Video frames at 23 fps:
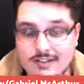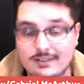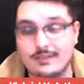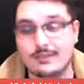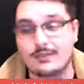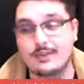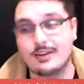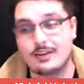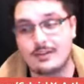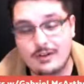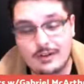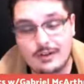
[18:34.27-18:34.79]
So
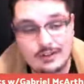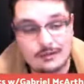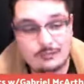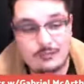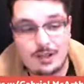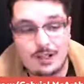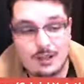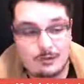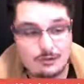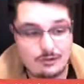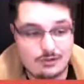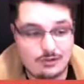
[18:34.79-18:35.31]
they're going to
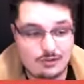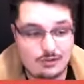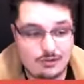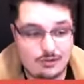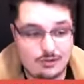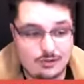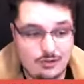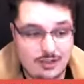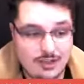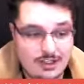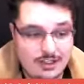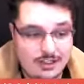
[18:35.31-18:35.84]
be able
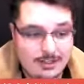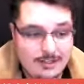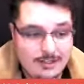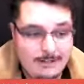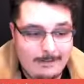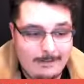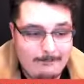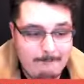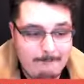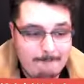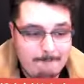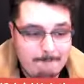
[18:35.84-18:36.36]
to
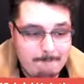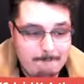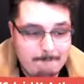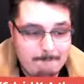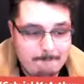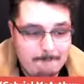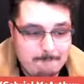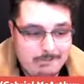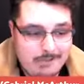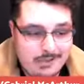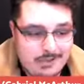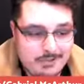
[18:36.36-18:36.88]

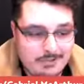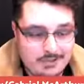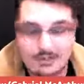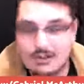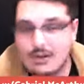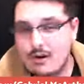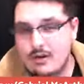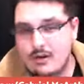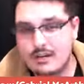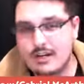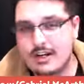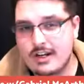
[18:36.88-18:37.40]

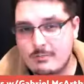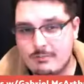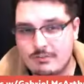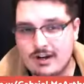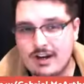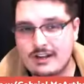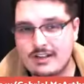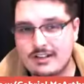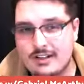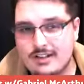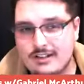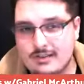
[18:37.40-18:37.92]
negotiate
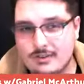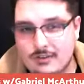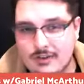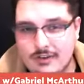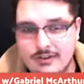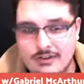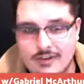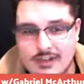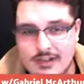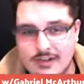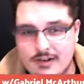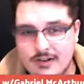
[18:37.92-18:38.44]
prices
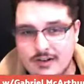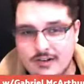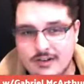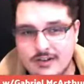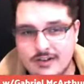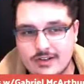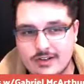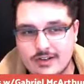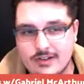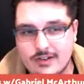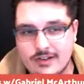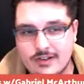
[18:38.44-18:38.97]
with
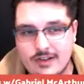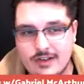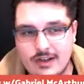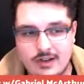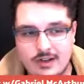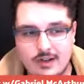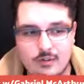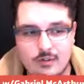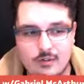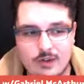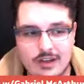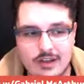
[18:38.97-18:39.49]
theaters
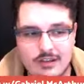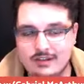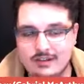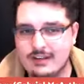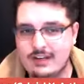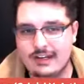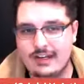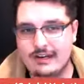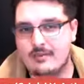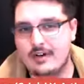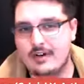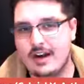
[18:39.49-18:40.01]
in a way that
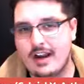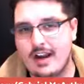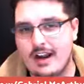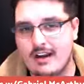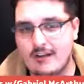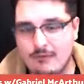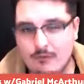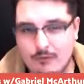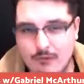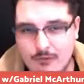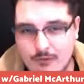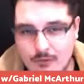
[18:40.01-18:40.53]
they never
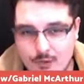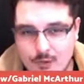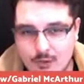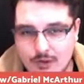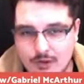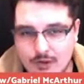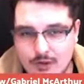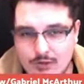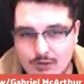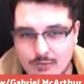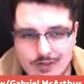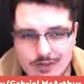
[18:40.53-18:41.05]
have
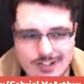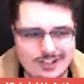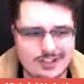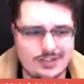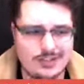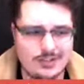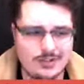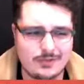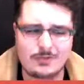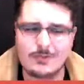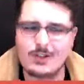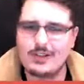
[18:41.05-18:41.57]
before,
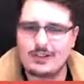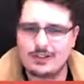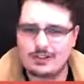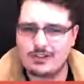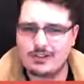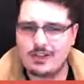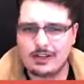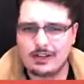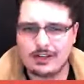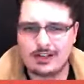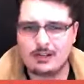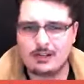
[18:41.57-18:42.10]
which when you're
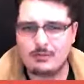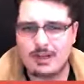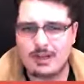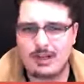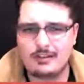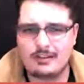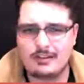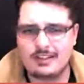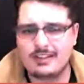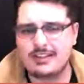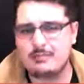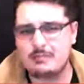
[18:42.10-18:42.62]
talking
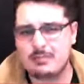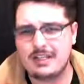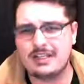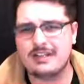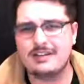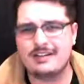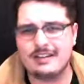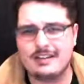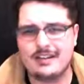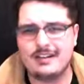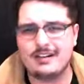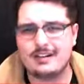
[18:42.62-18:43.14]
about these
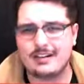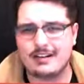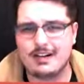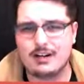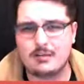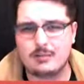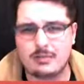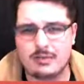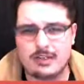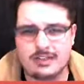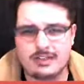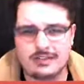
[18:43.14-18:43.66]
big theater
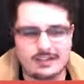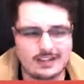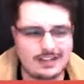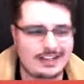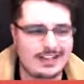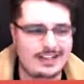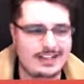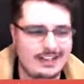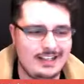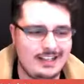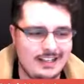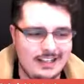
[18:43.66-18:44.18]
companies
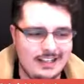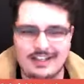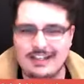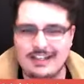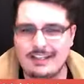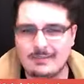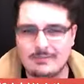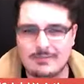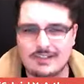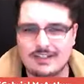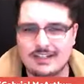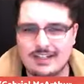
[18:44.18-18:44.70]
like
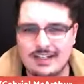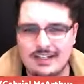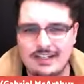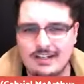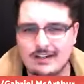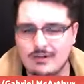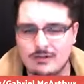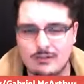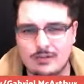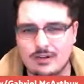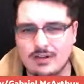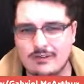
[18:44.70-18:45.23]

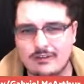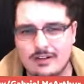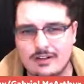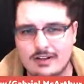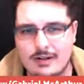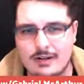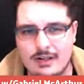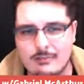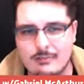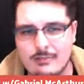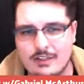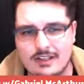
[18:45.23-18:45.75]
AMC or whatever it
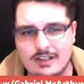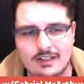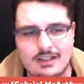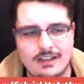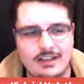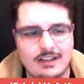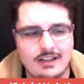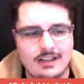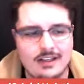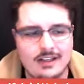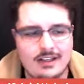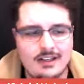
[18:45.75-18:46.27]
might be,
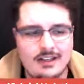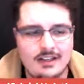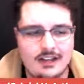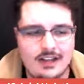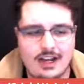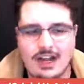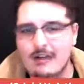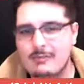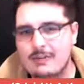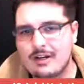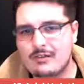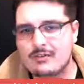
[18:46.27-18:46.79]

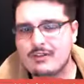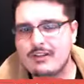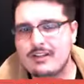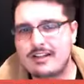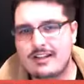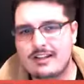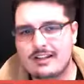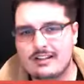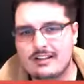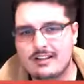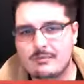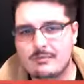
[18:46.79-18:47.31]
I'm not
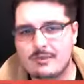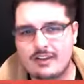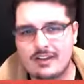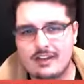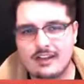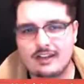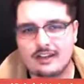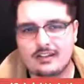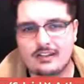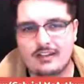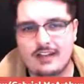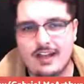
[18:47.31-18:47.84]
really as
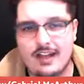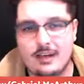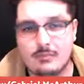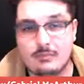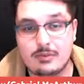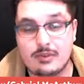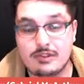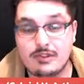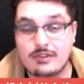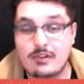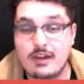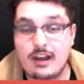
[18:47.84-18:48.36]
sympathetic to that,
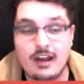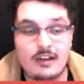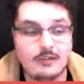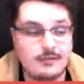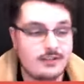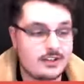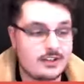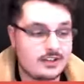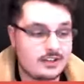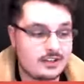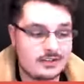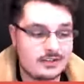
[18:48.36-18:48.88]
but you
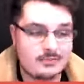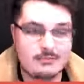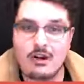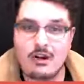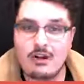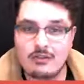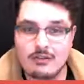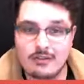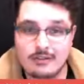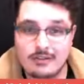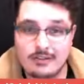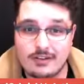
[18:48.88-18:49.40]
have these
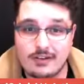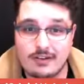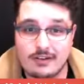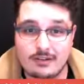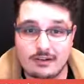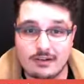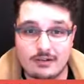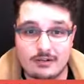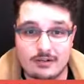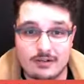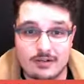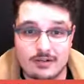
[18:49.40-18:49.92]
smaller
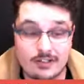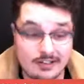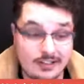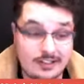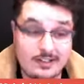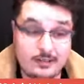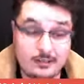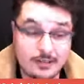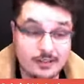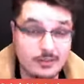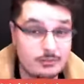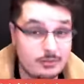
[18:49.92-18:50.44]
theater owners. And
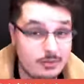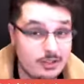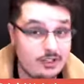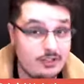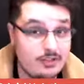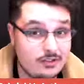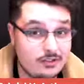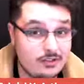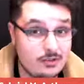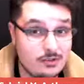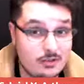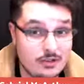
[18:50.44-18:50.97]
this was a
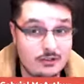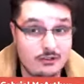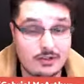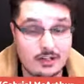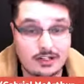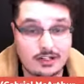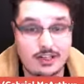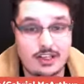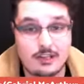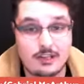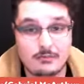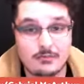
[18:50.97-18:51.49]
big story when
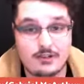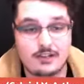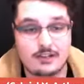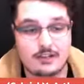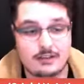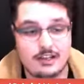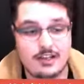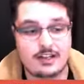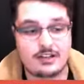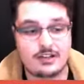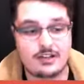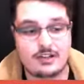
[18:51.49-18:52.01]
it came to The
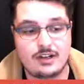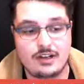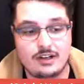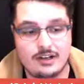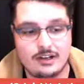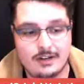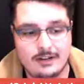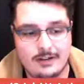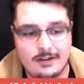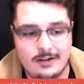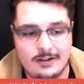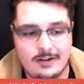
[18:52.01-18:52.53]
Last Jedi.